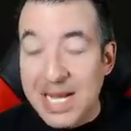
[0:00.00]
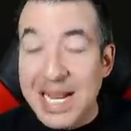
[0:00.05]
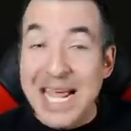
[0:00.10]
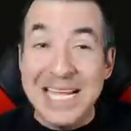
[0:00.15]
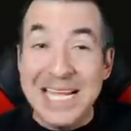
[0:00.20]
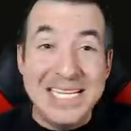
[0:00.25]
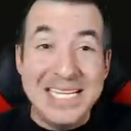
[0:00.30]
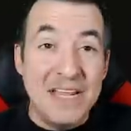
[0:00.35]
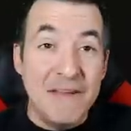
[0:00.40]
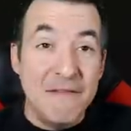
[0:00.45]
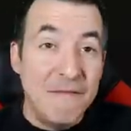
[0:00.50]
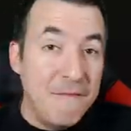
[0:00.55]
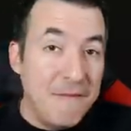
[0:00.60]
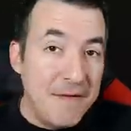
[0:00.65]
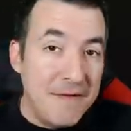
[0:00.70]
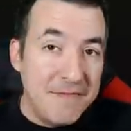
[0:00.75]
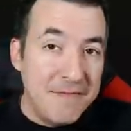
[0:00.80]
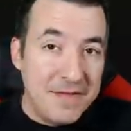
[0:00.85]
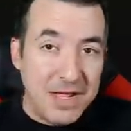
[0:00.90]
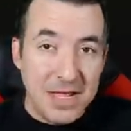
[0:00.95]

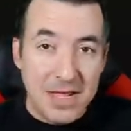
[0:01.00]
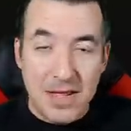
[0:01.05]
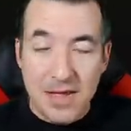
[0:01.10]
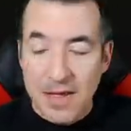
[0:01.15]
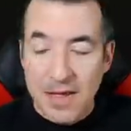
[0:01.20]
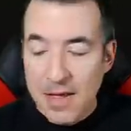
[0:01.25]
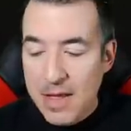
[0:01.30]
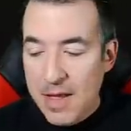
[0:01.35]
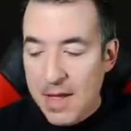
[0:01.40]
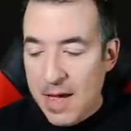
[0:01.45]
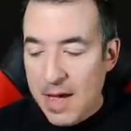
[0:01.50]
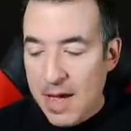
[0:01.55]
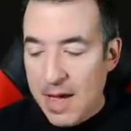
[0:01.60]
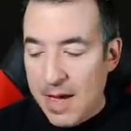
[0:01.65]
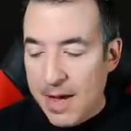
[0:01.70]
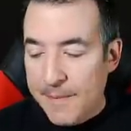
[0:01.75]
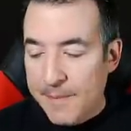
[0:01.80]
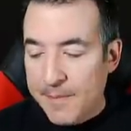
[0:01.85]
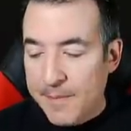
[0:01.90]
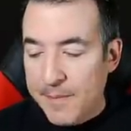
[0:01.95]
1850,
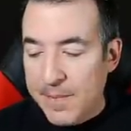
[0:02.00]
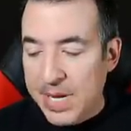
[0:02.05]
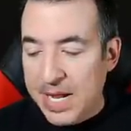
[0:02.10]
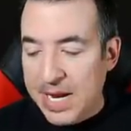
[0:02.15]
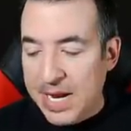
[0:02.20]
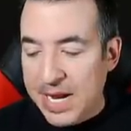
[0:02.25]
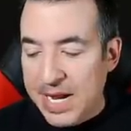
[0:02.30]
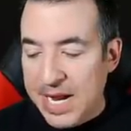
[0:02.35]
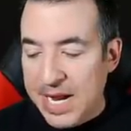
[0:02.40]
beginning in